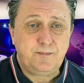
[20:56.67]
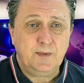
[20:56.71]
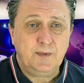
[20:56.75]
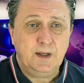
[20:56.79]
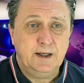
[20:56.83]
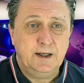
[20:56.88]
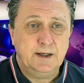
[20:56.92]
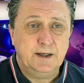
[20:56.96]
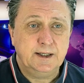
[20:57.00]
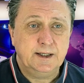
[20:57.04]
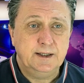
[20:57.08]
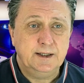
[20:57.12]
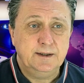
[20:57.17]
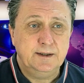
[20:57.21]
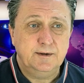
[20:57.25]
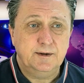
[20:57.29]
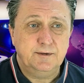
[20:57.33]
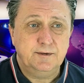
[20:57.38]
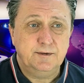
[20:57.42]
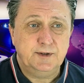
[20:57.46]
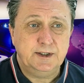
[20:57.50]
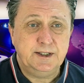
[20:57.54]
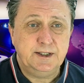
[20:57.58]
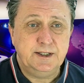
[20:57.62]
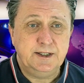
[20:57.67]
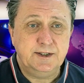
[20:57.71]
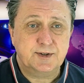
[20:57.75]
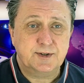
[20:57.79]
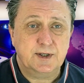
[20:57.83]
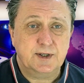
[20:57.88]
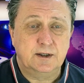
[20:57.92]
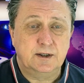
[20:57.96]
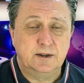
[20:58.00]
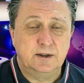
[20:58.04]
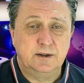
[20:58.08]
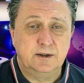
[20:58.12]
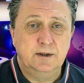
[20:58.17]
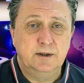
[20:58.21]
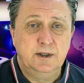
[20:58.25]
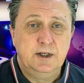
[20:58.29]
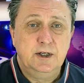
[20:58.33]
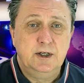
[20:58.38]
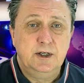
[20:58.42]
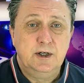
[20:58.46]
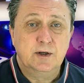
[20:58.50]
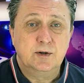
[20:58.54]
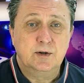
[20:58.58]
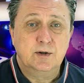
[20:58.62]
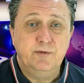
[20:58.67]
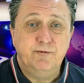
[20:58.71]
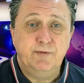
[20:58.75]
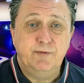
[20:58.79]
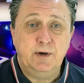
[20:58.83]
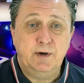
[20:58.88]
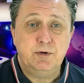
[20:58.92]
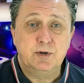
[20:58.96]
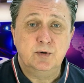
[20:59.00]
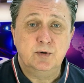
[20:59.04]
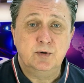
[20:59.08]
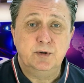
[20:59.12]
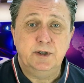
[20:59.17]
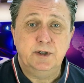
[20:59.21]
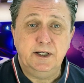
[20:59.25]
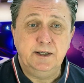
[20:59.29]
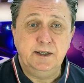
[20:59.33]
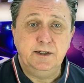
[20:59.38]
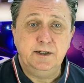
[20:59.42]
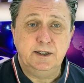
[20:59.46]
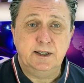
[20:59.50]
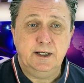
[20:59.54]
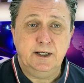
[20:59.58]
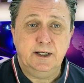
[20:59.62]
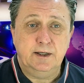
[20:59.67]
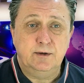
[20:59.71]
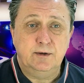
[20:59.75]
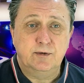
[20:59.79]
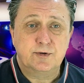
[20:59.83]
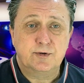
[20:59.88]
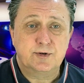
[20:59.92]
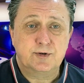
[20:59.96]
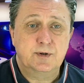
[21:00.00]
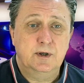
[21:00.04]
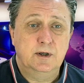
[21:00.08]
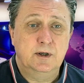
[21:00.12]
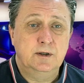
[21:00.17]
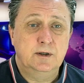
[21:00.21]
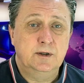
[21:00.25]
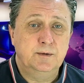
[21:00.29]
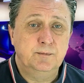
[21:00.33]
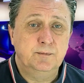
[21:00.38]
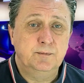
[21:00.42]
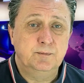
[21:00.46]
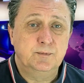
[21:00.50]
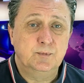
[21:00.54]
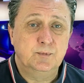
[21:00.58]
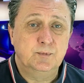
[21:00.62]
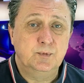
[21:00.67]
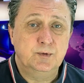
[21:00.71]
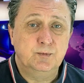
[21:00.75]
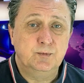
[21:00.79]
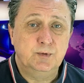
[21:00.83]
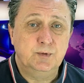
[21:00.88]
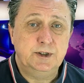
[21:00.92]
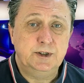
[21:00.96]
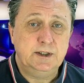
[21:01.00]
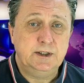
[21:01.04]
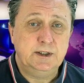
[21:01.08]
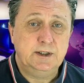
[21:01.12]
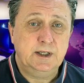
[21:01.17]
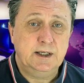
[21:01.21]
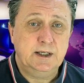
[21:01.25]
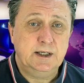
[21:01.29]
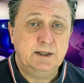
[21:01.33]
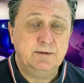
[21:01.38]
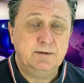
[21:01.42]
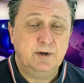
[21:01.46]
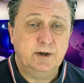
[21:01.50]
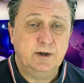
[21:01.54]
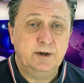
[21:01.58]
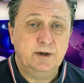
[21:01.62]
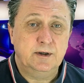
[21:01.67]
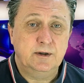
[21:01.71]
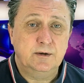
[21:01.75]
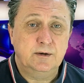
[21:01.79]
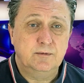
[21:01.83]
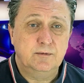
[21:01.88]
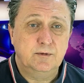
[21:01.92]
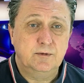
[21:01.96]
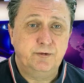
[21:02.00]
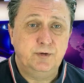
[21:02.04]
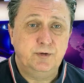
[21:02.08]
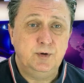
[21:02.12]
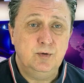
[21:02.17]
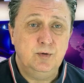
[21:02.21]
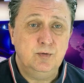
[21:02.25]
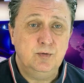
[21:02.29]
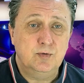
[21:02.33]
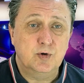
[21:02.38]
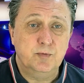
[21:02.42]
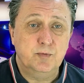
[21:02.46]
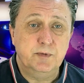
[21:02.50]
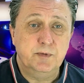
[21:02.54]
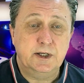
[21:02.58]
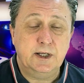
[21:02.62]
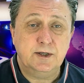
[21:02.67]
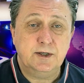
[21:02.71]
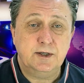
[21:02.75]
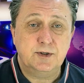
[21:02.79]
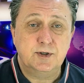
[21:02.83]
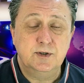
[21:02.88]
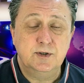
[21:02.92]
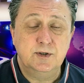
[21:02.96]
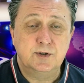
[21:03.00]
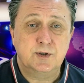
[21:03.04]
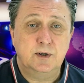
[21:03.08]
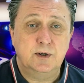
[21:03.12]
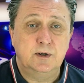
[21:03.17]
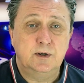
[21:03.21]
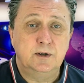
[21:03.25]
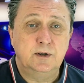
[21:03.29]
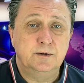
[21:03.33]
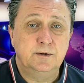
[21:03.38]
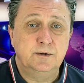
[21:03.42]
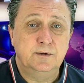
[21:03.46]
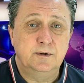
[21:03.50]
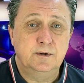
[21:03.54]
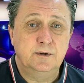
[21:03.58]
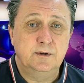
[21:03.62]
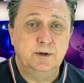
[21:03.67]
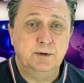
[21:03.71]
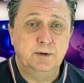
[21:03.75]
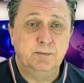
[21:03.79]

Again, these are very good indicators. We did have a few communications on